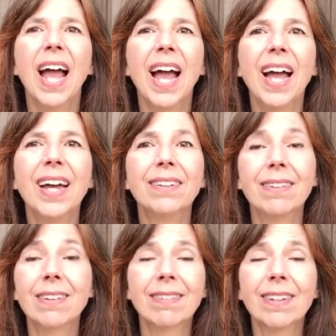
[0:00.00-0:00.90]

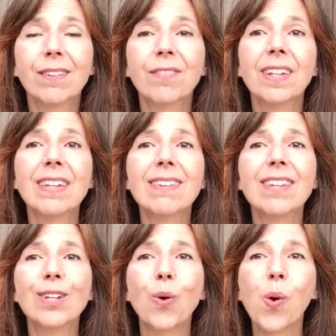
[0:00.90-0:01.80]
And the scent of
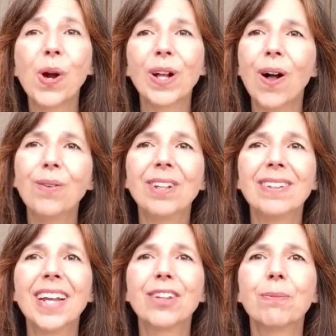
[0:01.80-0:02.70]
linseed oil always
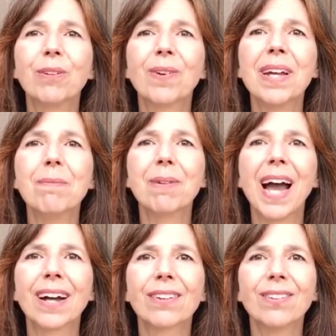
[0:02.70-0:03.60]
takes me right
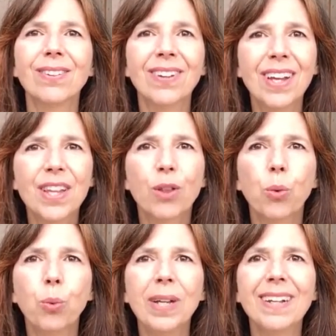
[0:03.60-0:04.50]
back to the
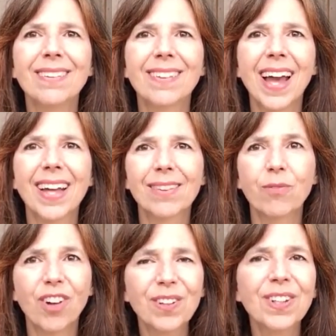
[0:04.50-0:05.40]
weeks that
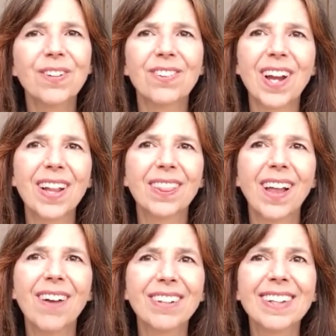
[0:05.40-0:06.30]
volunteers and I
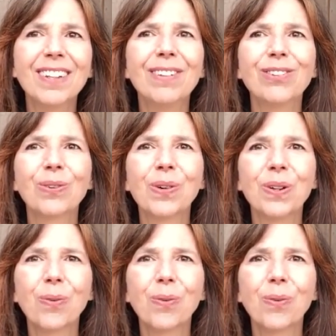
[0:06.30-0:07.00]
lovingly restored